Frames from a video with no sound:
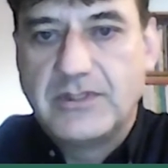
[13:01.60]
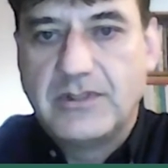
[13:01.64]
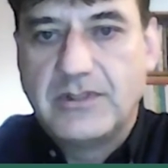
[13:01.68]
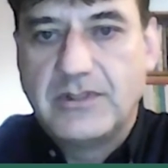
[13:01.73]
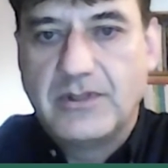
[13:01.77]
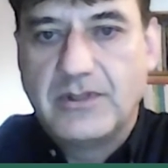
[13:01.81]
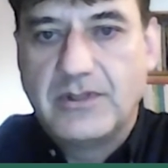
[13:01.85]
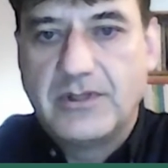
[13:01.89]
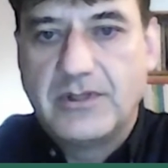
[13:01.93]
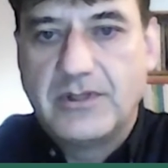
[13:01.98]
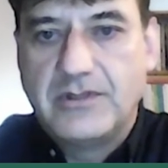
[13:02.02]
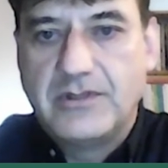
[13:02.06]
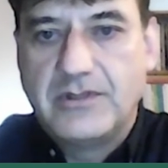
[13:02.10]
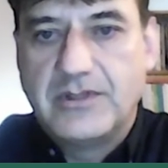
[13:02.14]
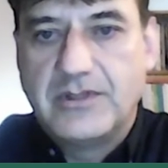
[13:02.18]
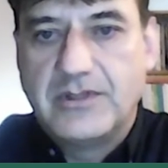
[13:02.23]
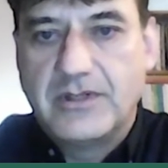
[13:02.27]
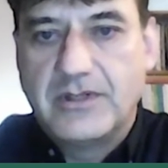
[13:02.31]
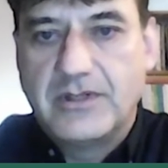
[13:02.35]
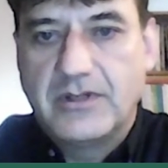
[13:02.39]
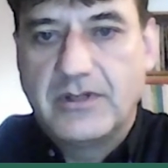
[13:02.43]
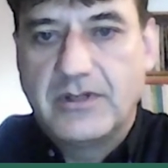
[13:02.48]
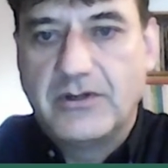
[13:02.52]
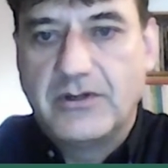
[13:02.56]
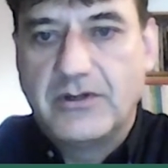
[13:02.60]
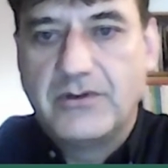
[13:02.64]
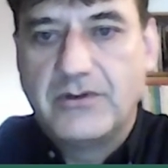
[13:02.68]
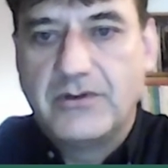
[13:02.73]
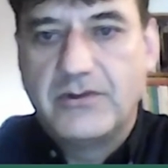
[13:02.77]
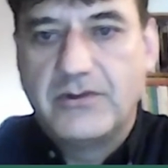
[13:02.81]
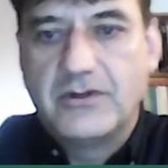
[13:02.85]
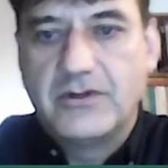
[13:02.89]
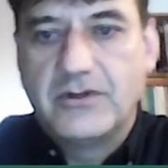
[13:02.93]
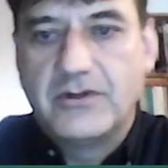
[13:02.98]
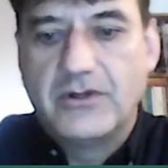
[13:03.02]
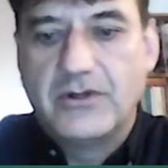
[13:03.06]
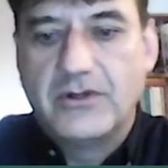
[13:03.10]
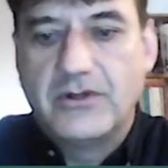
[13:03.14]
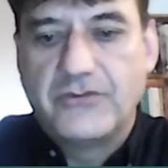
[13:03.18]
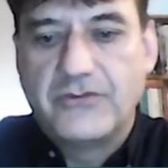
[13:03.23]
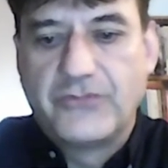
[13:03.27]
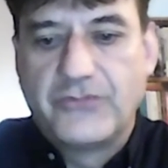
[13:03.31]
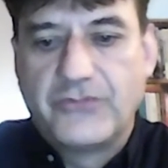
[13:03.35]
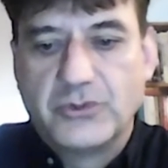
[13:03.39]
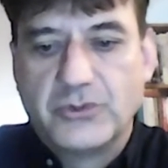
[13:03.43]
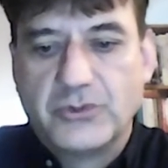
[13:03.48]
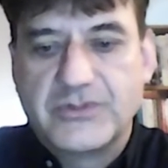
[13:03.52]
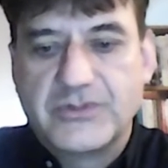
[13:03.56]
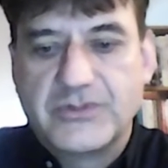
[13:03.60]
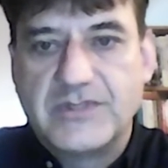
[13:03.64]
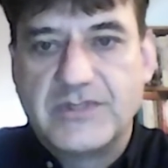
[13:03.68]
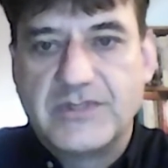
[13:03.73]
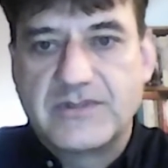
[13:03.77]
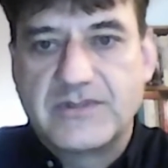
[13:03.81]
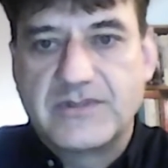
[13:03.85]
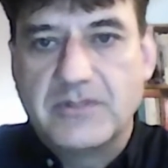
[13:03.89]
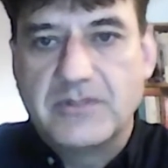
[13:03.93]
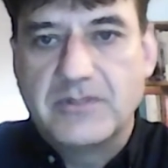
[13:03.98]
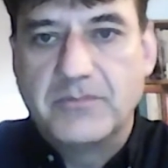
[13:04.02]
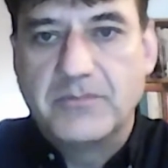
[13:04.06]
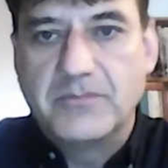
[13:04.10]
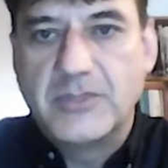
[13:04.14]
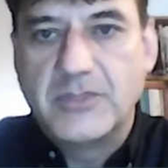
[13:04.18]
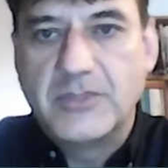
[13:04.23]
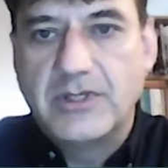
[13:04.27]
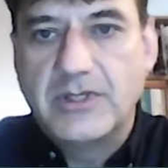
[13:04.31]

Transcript: the photosystem.